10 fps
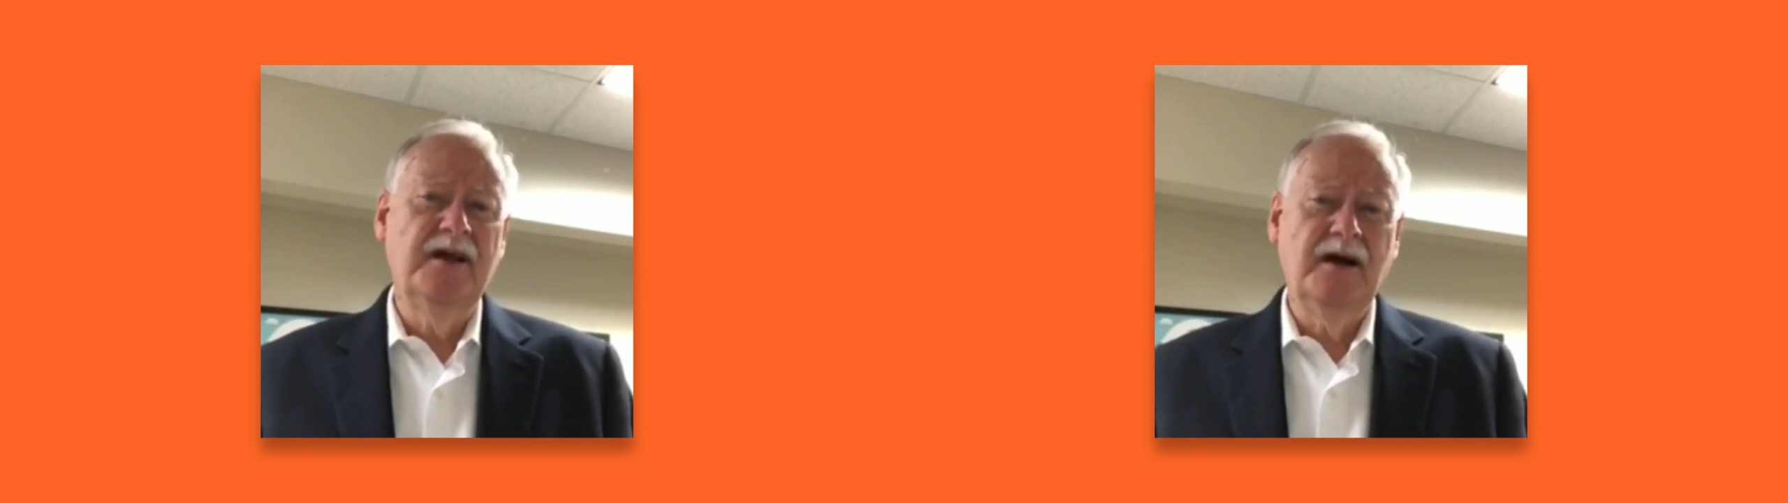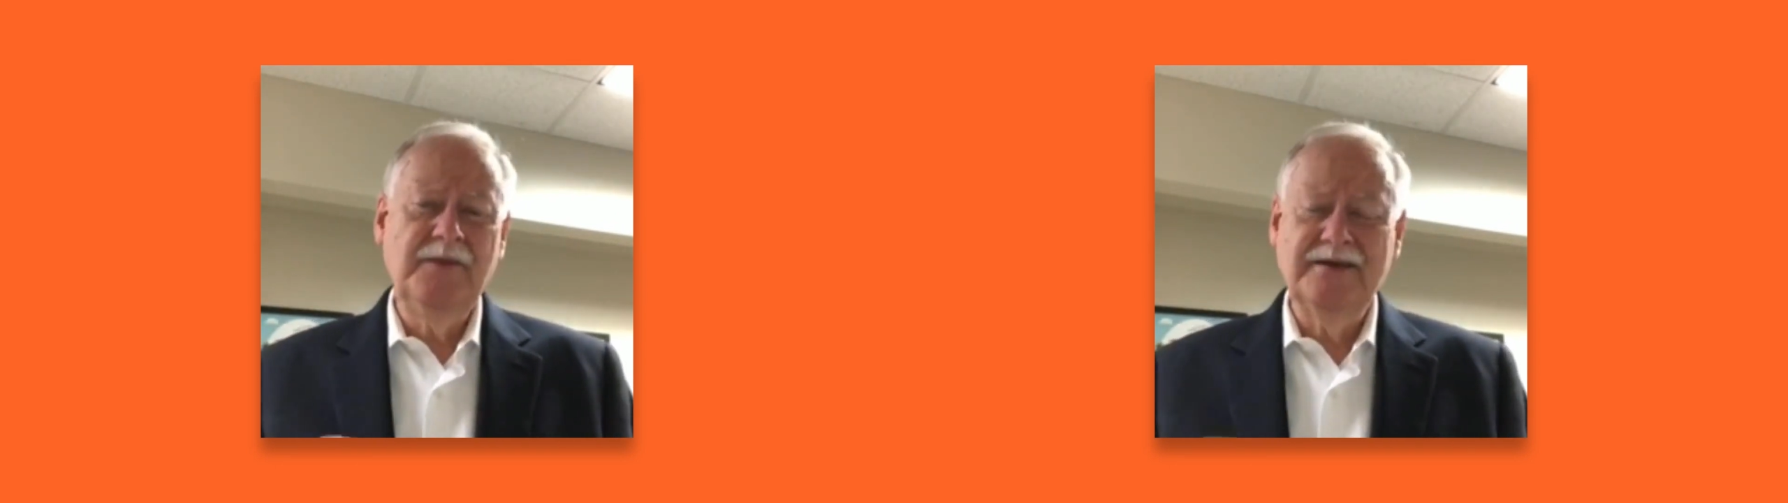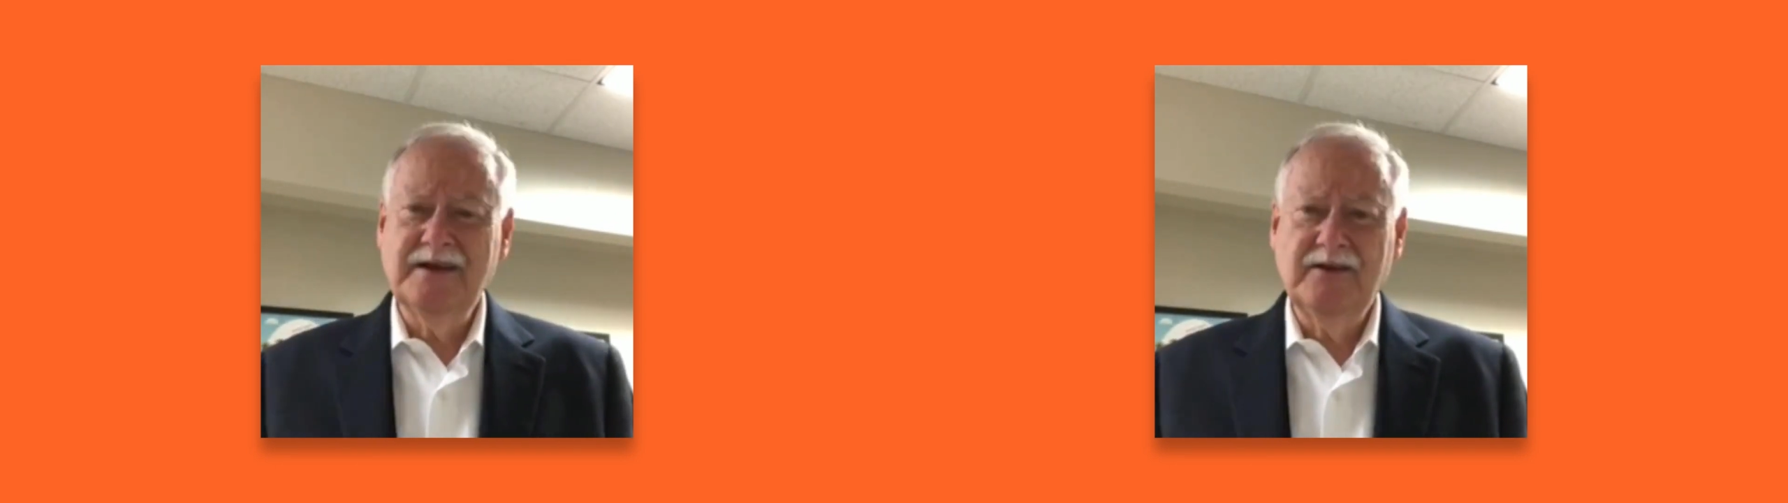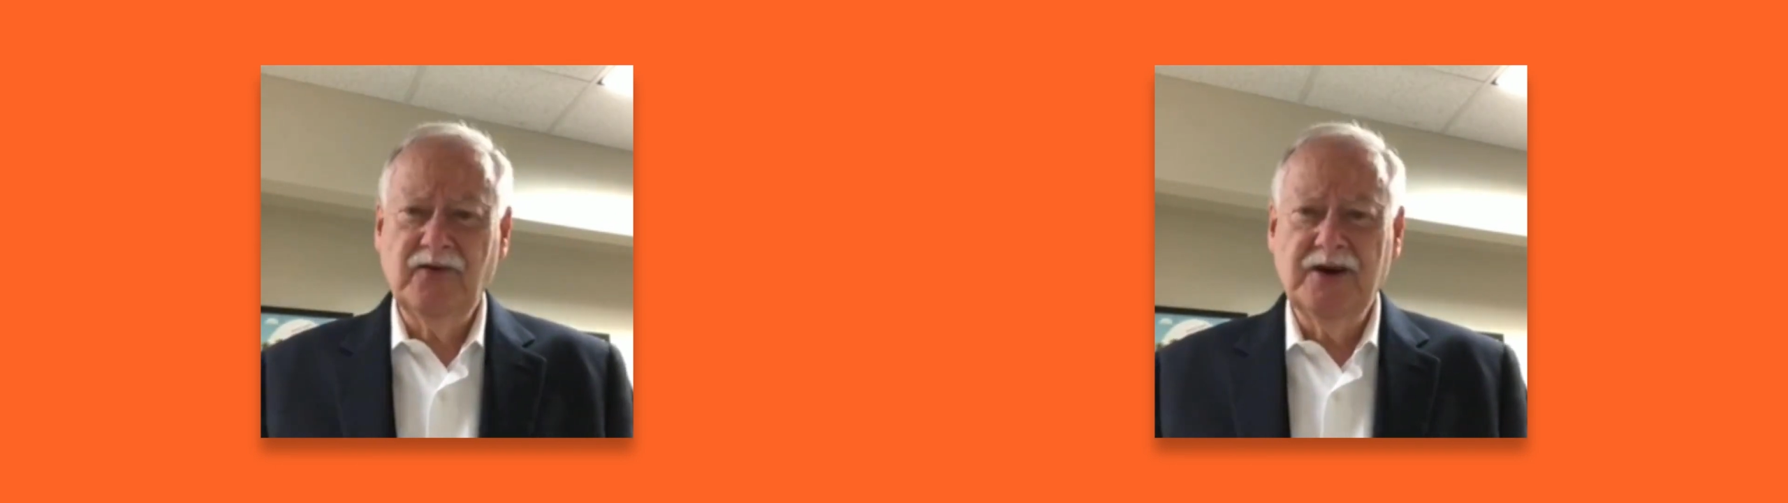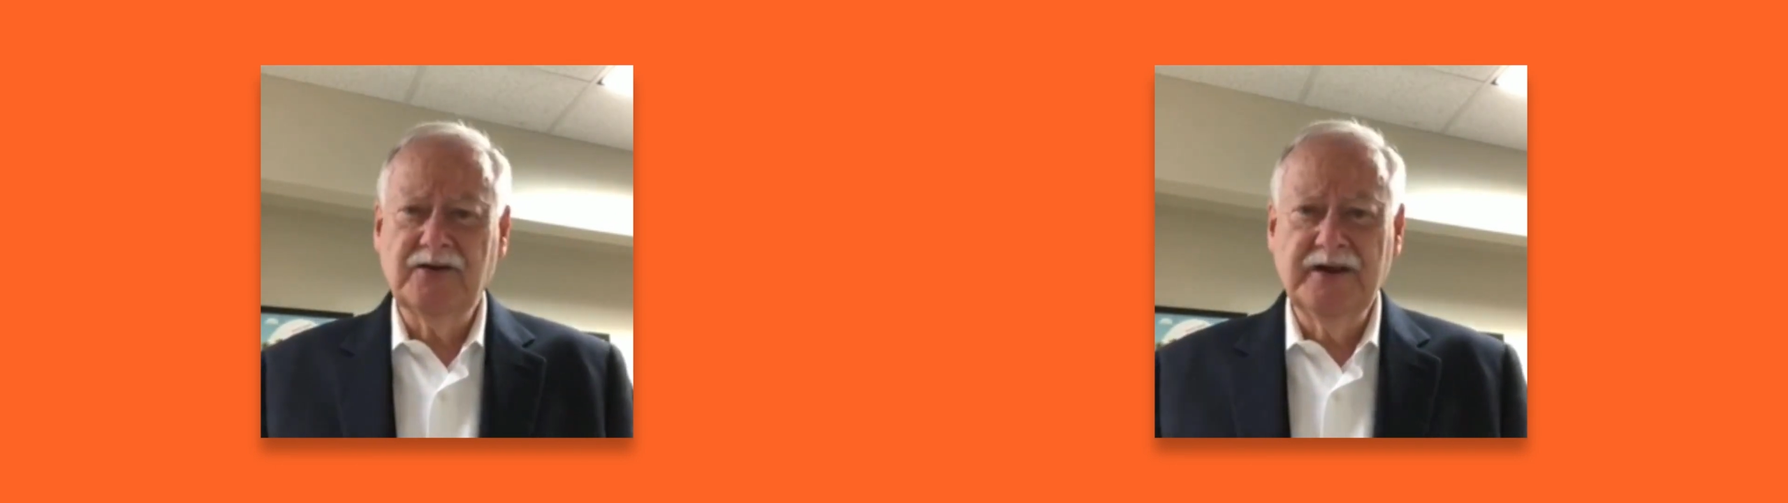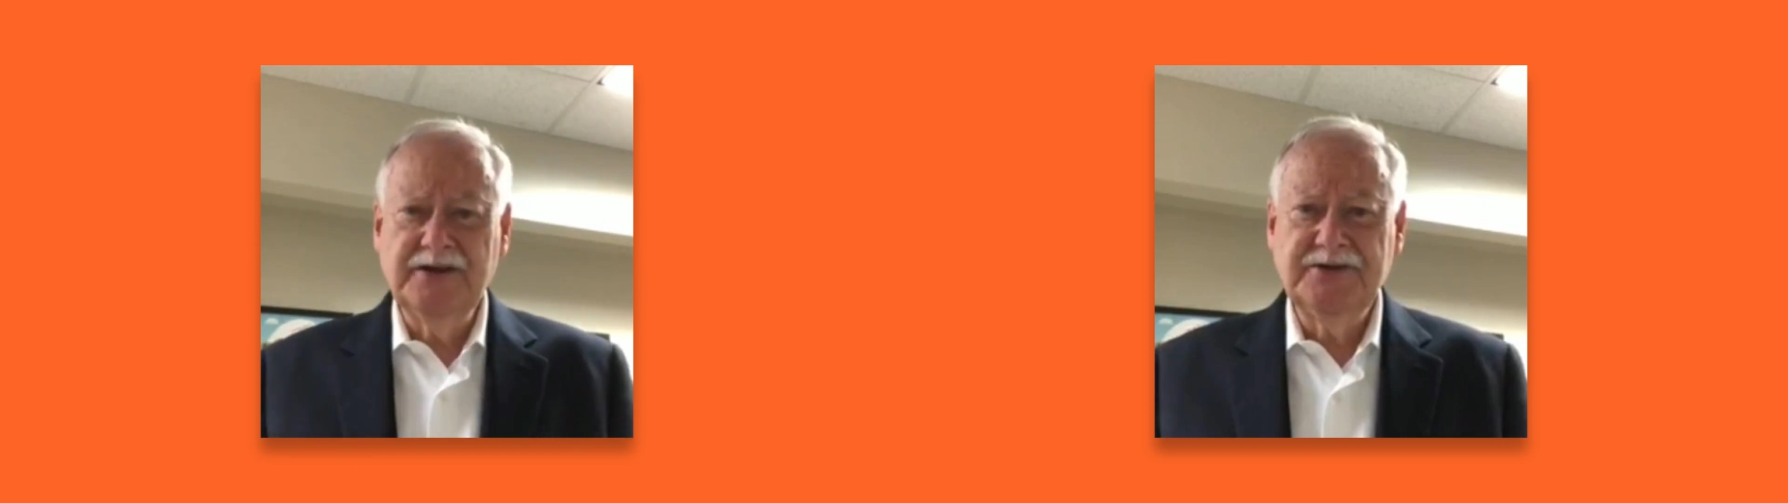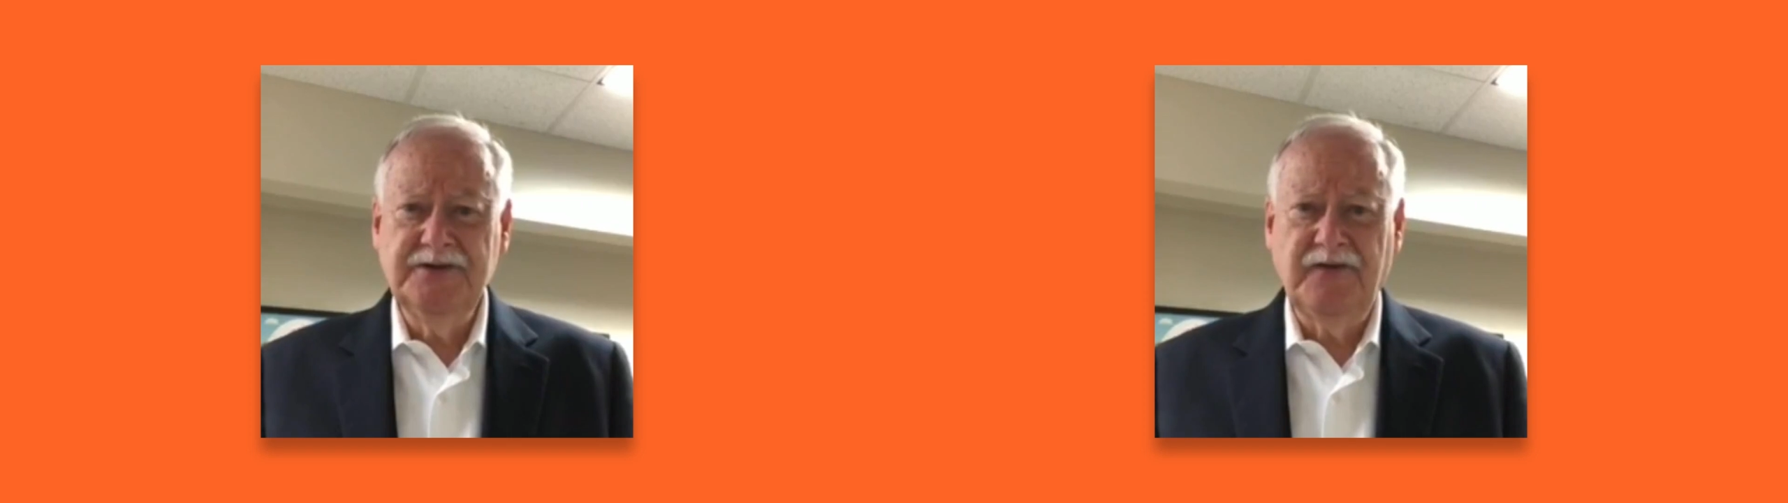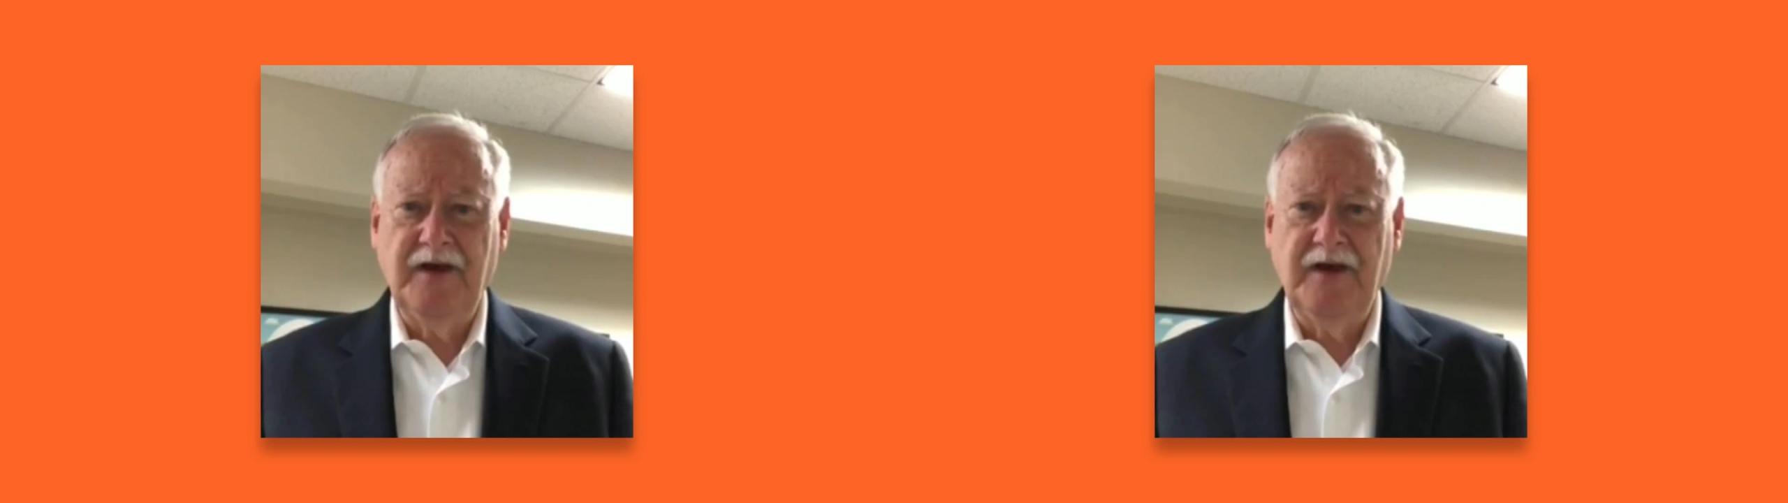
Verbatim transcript: about the critical issues